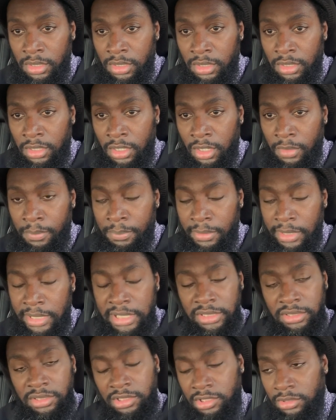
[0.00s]
you know,
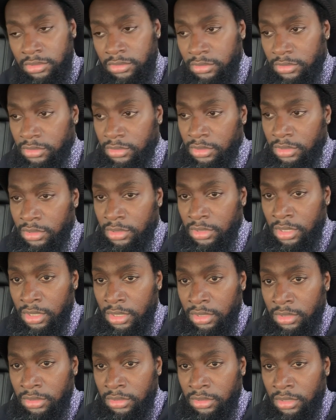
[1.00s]
please do
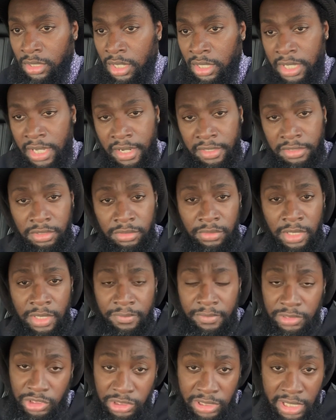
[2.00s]
a character
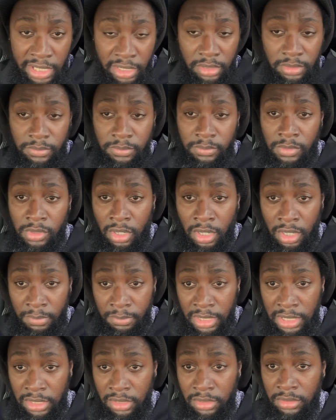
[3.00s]
reference check
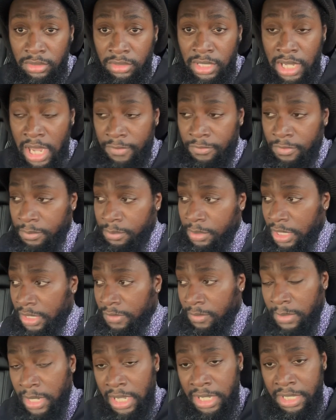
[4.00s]
on me. God forbid
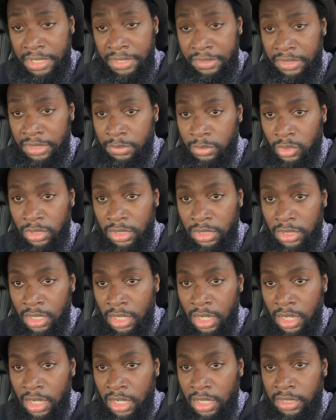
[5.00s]
if I'm not here anymore.
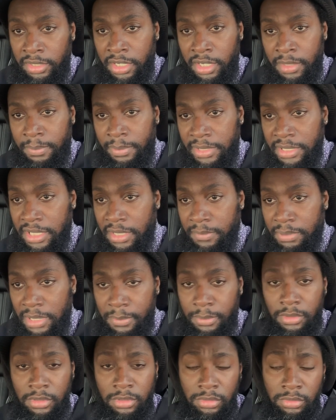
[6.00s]
There are plenty of
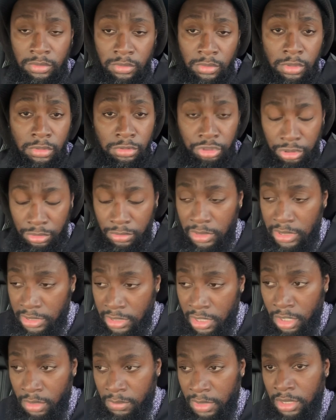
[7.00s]
people who truly
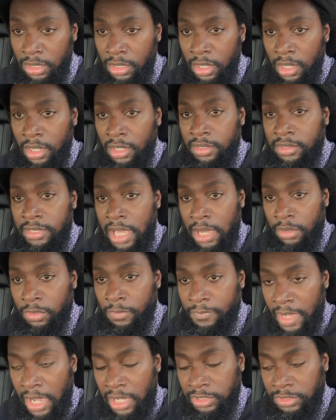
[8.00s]
know me that
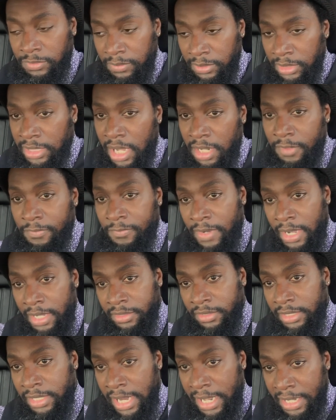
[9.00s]
will vouch for the kind of
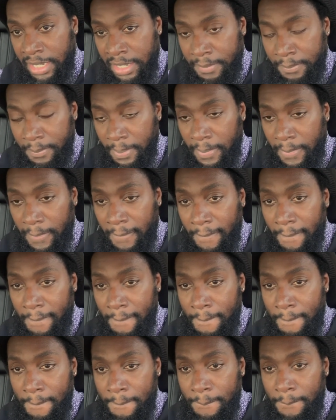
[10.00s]
father that I am.
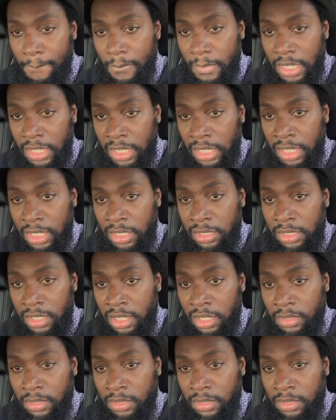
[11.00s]
And,